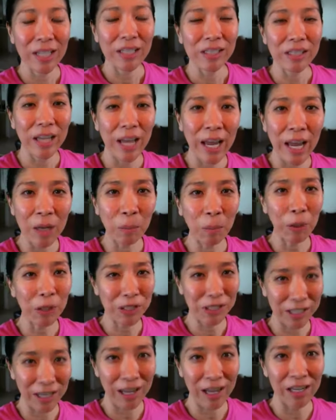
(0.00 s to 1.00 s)

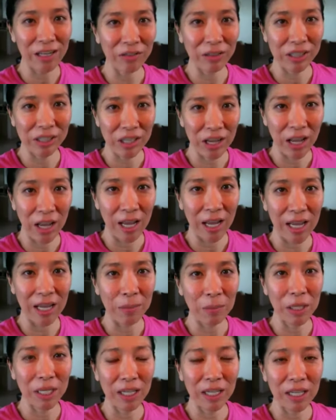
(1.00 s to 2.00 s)
10% of the
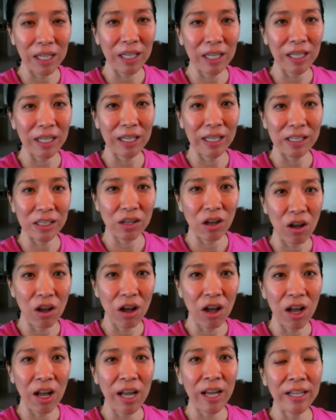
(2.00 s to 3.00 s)
time, it is
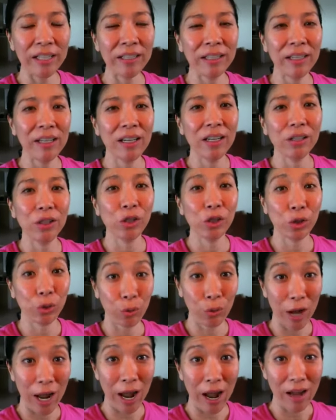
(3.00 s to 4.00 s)
on
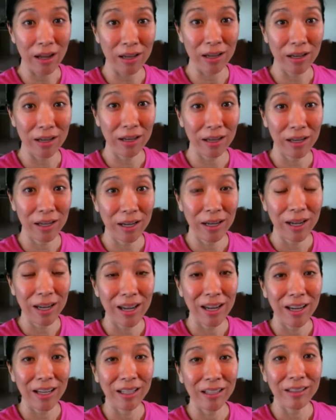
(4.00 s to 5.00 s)
track.
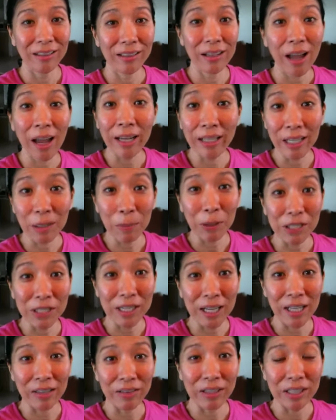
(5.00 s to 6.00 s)

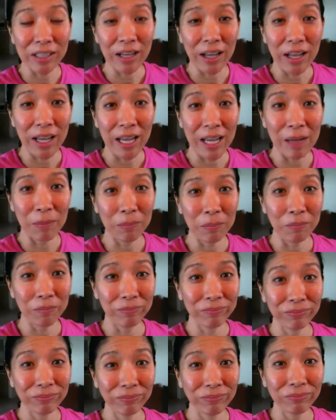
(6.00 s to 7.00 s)
90% of the time,
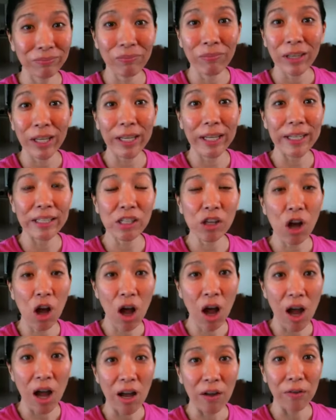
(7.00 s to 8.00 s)
it's
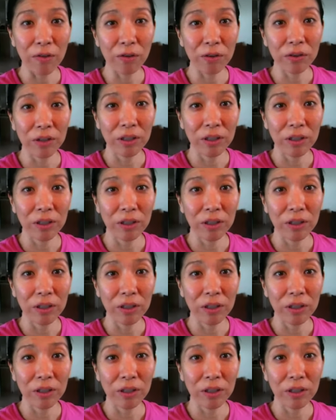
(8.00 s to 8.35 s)
off.